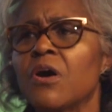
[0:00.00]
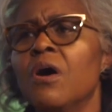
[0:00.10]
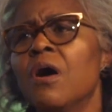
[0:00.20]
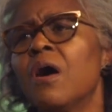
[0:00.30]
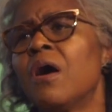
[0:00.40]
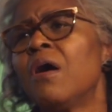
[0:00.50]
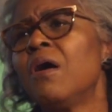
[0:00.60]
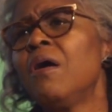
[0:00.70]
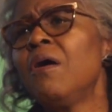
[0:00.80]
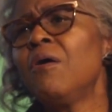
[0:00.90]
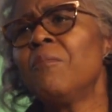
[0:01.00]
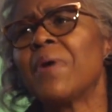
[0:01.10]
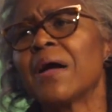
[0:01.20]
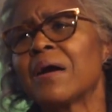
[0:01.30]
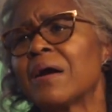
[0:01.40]
go, oh
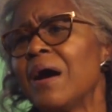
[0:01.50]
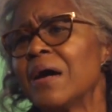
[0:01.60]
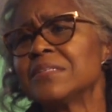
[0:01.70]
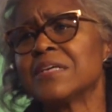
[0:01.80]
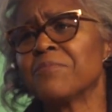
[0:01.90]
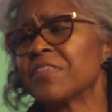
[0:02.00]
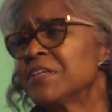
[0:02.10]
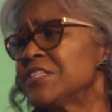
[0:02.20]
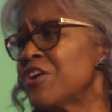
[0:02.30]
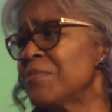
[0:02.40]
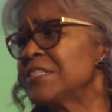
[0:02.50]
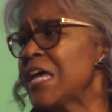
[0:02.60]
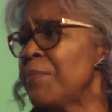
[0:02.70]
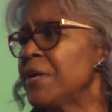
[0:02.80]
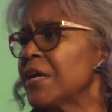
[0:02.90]
my God, something terrible is
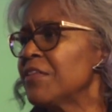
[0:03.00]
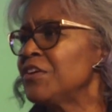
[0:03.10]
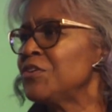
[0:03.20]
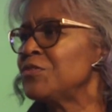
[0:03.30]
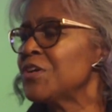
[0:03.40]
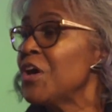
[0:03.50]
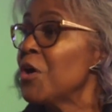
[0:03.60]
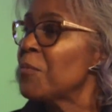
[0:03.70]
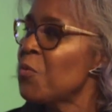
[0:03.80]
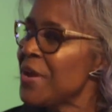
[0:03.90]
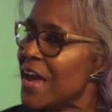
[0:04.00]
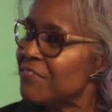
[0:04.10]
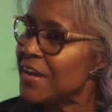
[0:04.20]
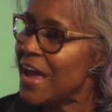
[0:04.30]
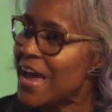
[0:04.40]
happening on the news. But we
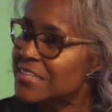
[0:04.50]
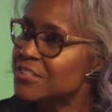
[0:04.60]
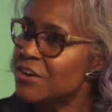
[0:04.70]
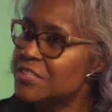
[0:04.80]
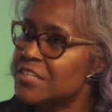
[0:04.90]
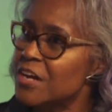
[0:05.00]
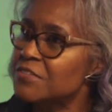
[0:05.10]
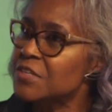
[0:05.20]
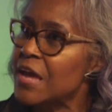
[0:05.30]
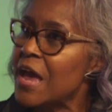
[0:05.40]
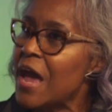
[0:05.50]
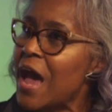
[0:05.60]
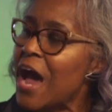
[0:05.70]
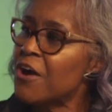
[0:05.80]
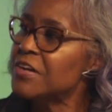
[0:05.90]
have to ask ourselves,
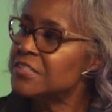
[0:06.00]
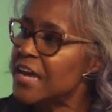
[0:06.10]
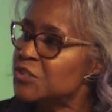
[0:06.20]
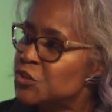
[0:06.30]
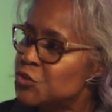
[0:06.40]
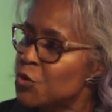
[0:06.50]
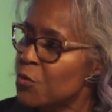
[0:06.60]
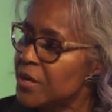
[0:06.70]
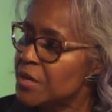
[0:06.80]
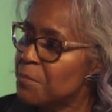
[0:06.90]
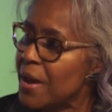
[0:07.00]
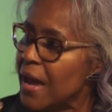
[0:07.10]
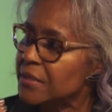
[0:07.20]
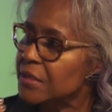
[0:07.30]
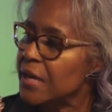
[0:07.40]
how does that story
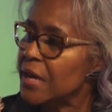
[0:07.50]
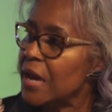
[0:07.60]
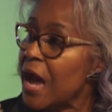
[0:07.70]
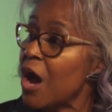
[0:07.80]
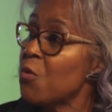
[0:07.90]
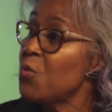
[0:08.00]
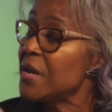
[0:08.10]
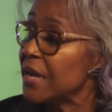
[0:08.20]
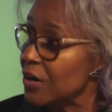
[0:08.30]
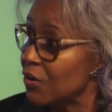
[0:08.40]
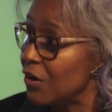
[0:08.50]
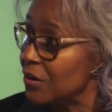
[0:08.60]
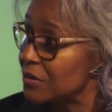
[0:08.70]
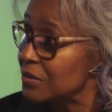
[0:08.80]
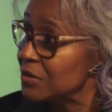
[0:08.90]
impact how we get
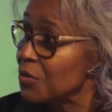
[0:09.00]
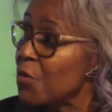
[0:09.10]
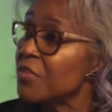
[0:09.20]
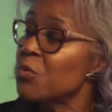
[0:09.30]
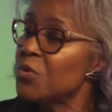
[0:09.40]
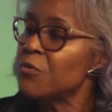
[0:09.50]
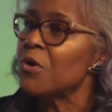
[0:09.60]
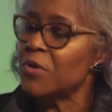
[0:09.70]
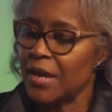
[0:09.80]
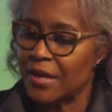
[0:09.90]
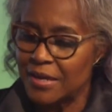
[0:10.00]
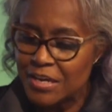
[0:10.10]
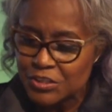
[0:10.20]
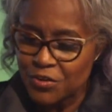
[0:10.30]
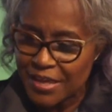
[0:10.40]
along, whether we're okay?
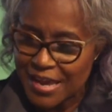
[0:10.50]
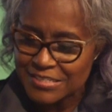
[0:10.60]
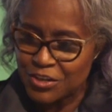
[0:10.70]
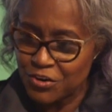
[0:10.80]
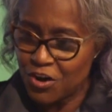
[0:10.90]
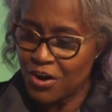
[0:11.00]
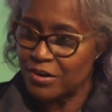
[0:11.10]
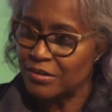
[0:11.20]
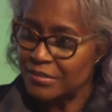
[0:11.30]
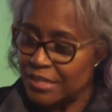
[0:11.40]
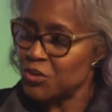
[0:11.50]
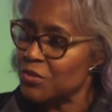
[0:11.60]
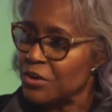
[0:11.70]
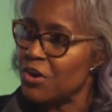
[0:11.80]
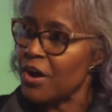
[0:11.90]
So they asked their daughter, they
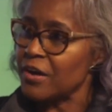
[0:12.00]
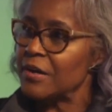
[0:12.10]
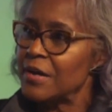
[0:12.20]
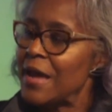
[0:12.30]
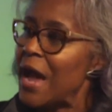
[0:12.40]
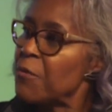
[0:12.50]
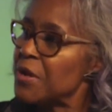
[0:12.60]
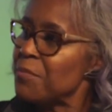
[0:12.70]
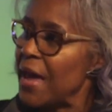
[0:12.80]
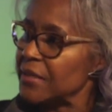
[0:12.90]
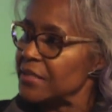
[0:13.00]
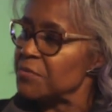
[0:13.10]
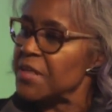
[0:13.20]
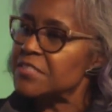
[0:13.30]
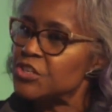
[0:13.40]
told their daughter how it impacted
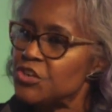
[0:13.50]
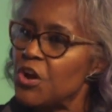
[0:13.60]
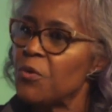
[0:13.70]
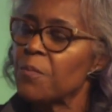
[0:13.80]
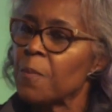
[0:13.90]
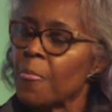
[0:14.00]
them. They said, you know,